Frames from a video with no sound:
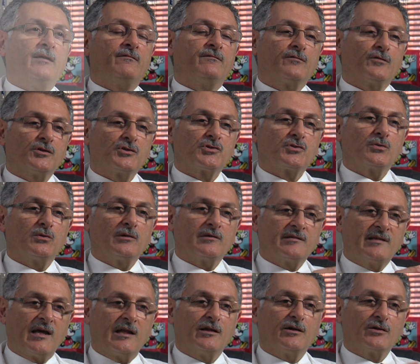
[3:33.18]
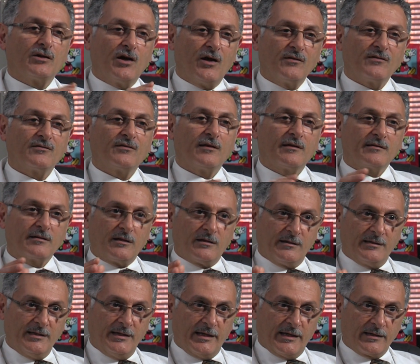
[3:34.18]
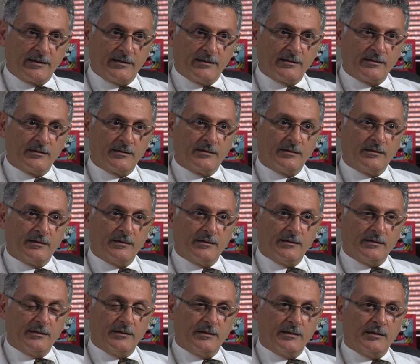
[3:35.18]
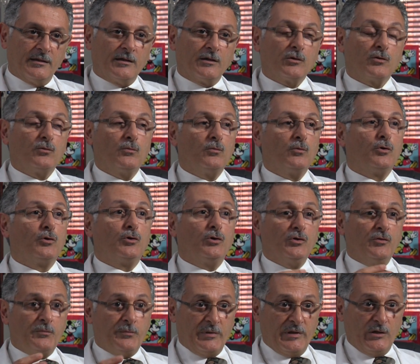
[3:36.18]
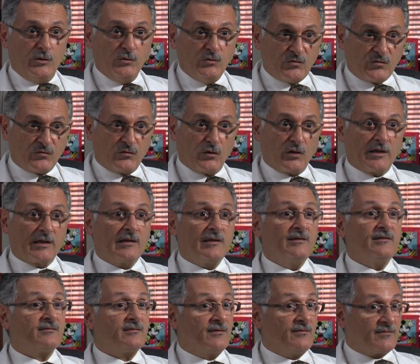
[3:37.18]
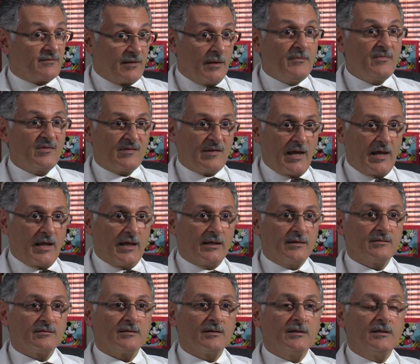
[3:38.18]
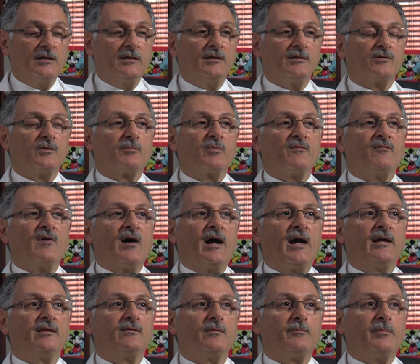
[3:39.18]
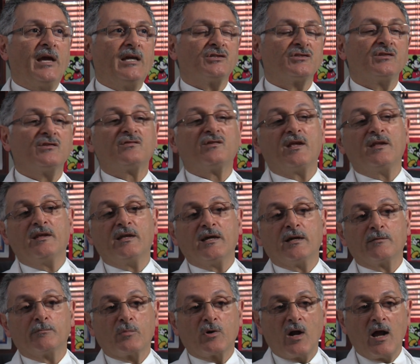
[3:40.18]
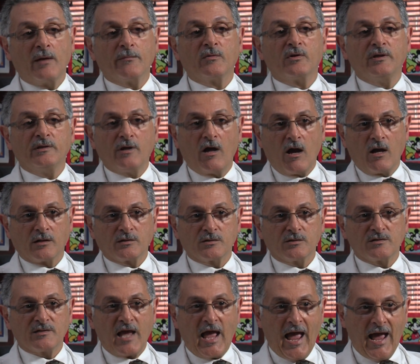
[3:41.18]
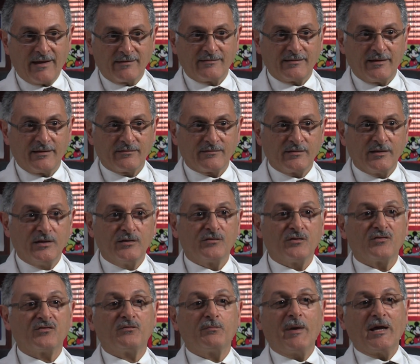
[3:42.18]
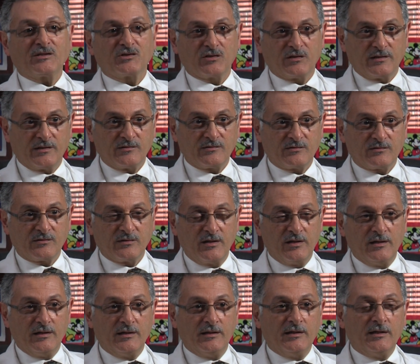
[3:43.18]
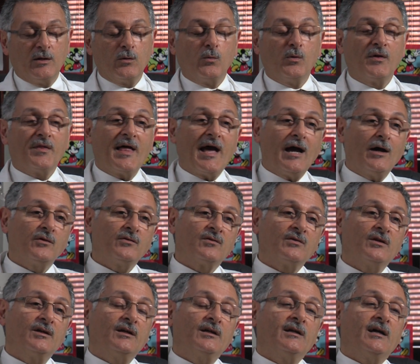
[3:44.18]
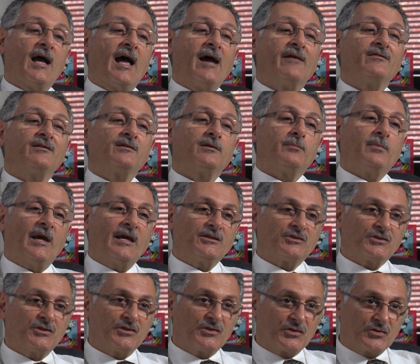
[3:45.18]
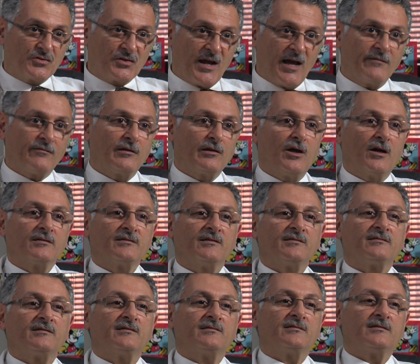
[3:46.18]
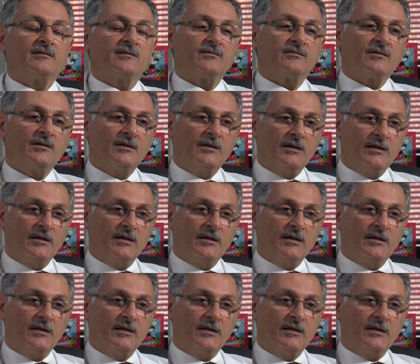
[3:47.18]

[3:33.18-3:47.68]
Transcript: virtual teleconsult clinic could be useful, at least in some settings, to provide patients and their primary doctors access to specialists without having the patient travel long distances